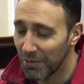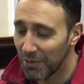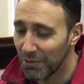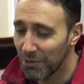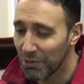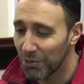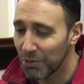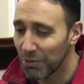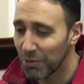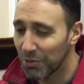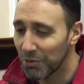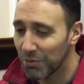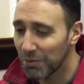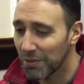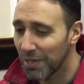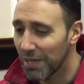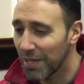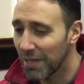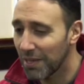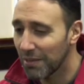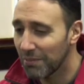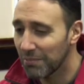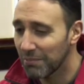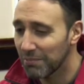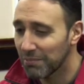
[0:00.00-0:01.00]

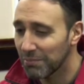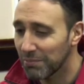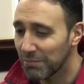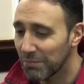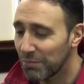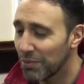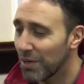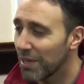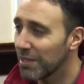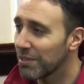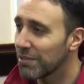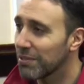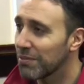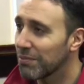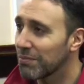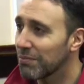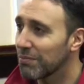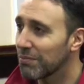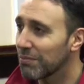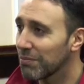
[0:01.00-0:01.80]
local press